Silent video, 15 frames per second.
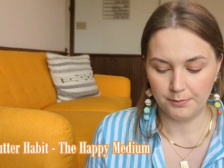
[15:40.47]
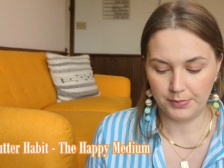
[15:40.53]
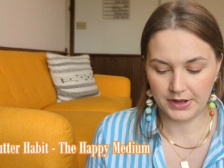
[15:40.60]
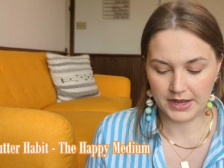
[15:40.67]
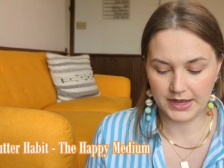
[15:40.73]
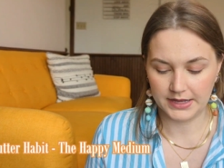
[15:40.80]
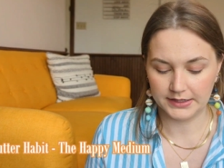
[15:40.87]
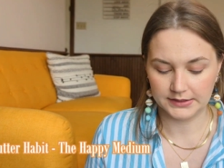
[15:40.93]

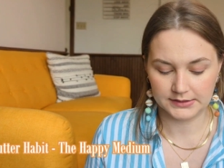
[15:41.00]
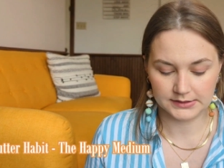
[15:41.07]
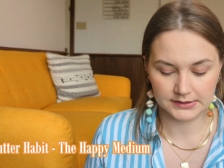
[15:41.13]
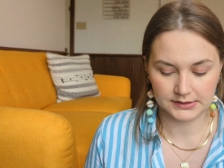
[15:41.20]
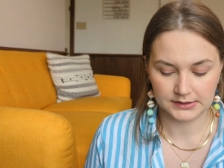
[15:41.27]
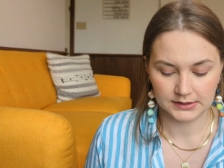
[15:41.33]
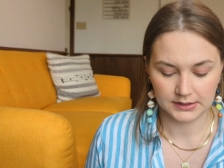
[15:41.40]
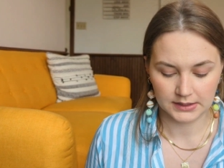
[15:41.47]

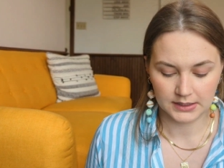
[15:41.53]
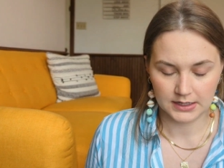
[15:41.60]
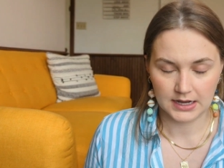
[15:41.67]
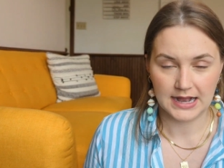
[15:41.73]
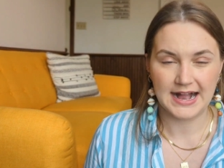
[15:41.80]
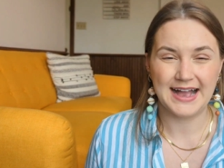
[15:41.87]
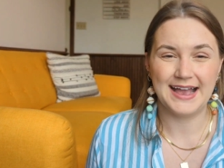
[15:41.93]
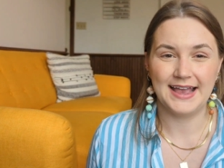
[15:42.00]
but
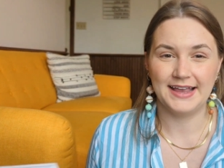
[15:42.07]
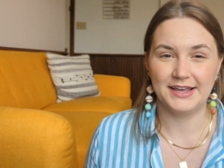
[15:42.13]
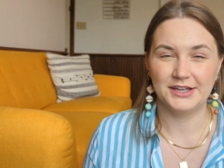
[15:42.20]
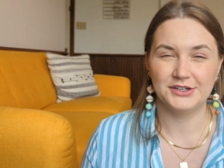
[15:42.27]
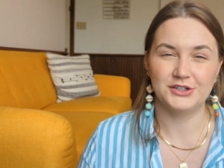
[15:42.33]
I